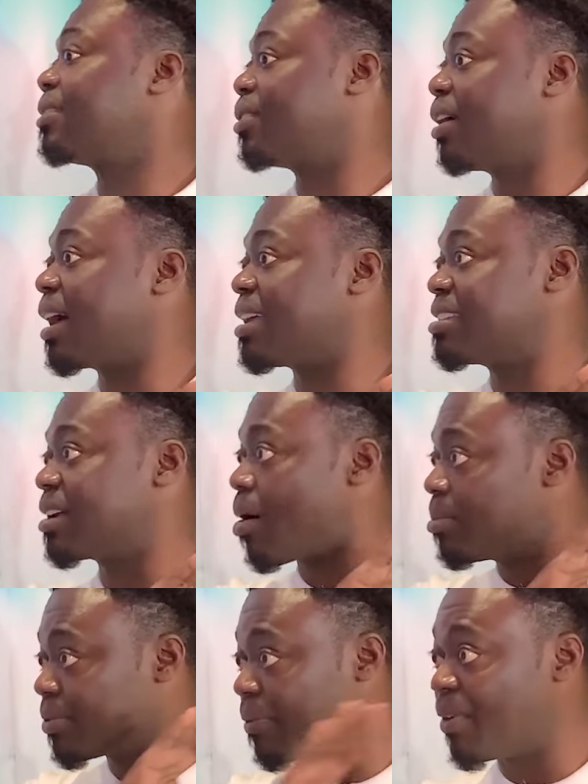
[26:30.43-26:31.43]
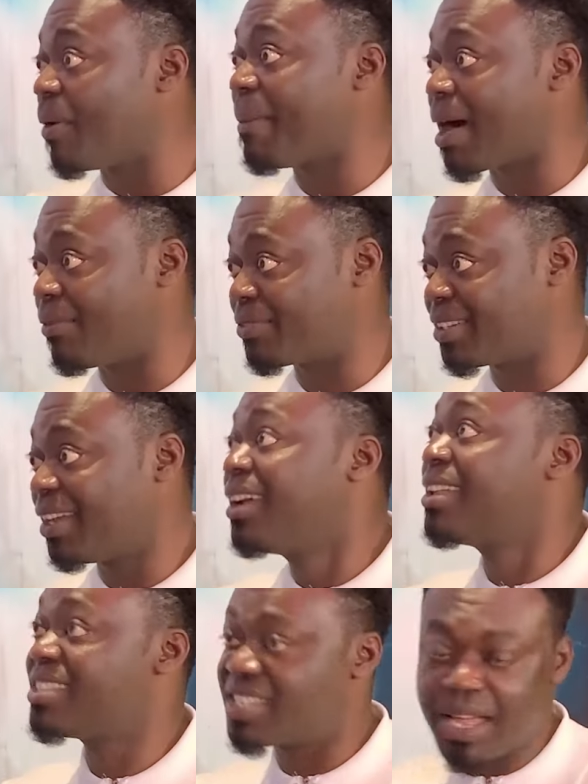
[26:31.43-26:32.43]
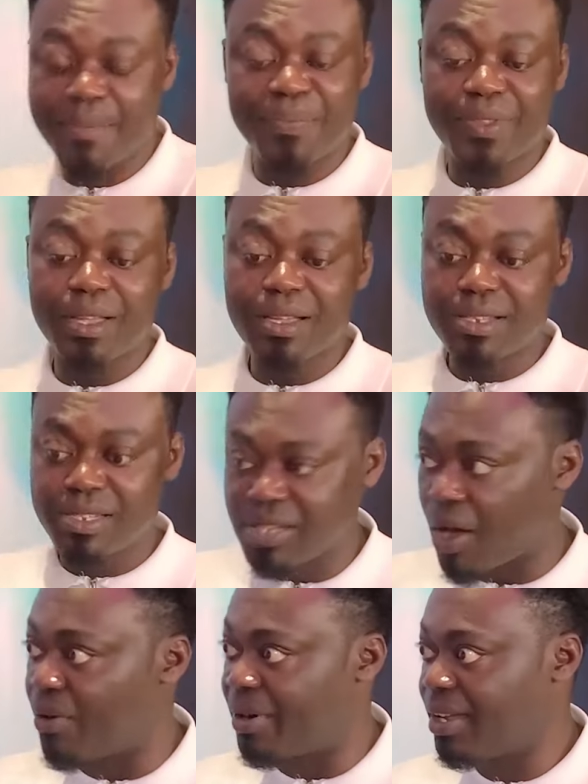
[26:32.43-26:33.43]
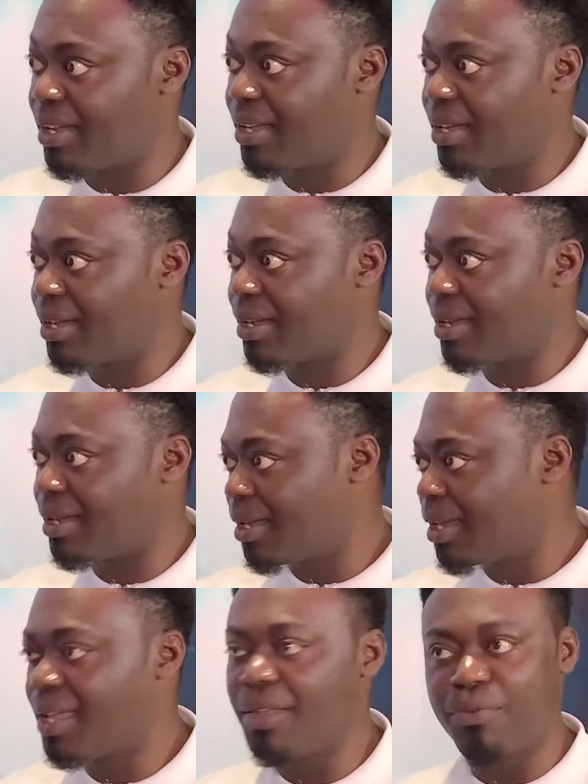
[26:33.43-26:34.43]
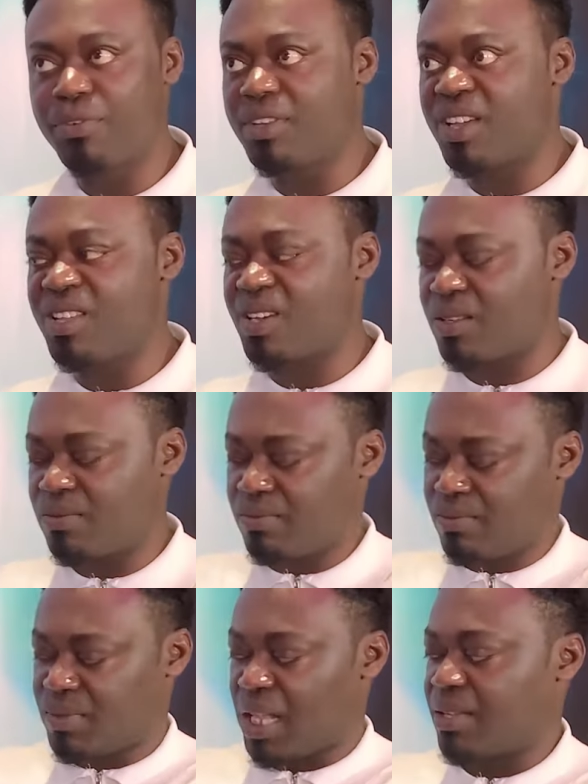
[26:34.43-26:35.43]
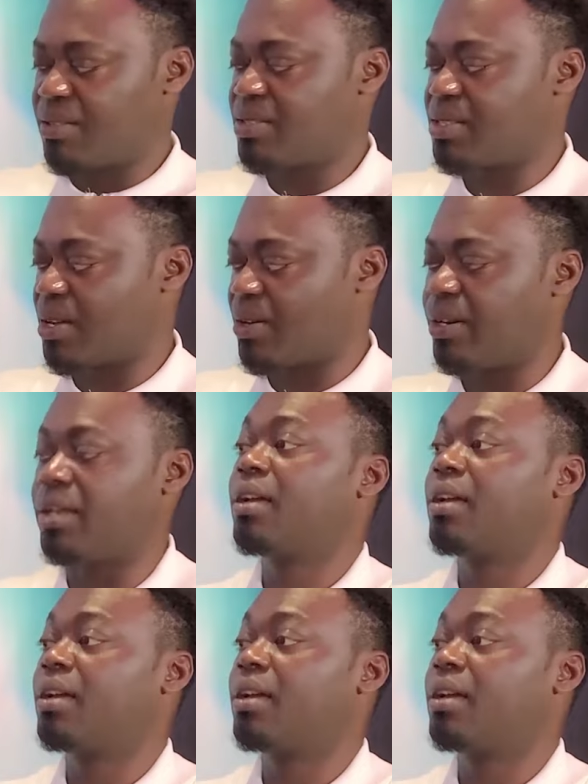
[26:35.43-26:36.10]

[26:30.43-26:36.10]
as long as it comes from your mouth, you say, sorry. Even though you're sorry.